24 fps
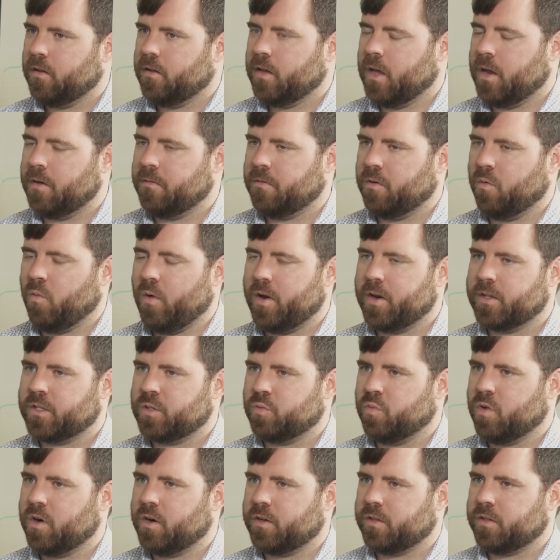And for what
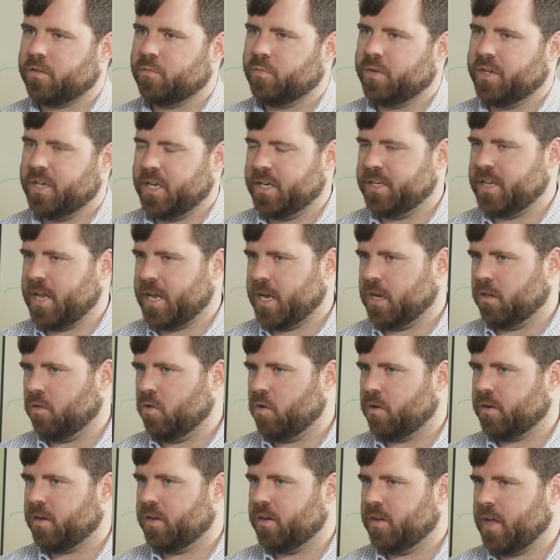it's worth, we did take a
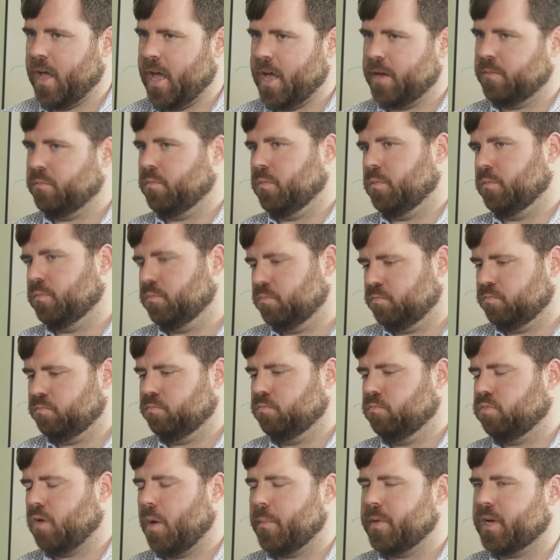look and we'll
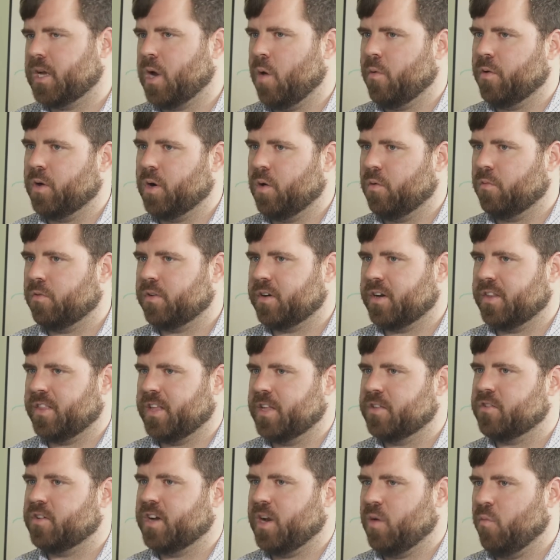probably go over it in
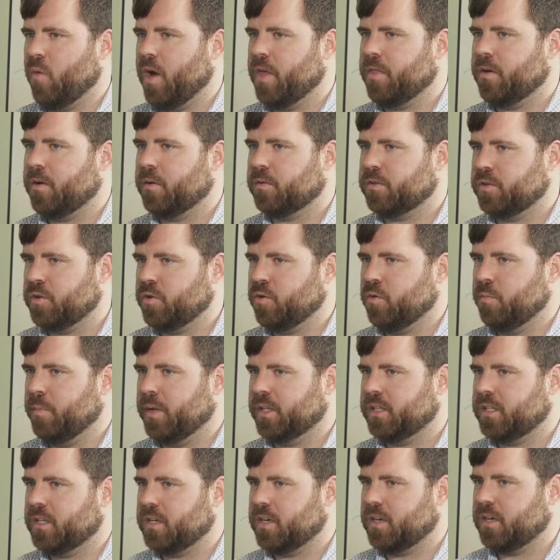the internet weather too. But
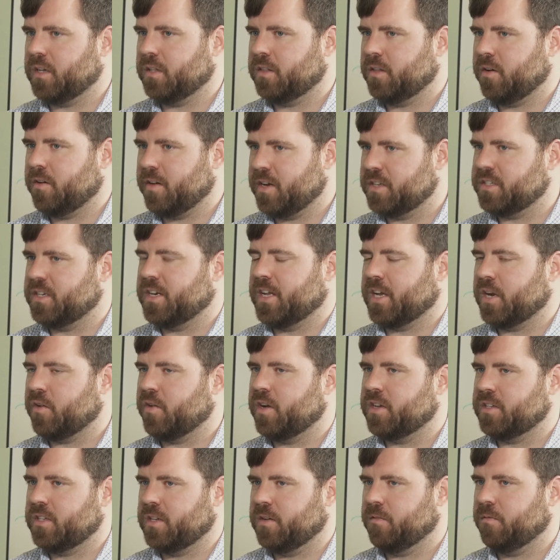okay. the, uh, there is an
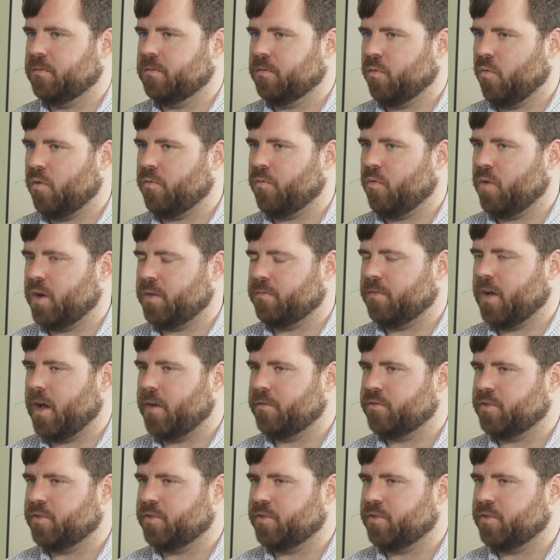increase in 445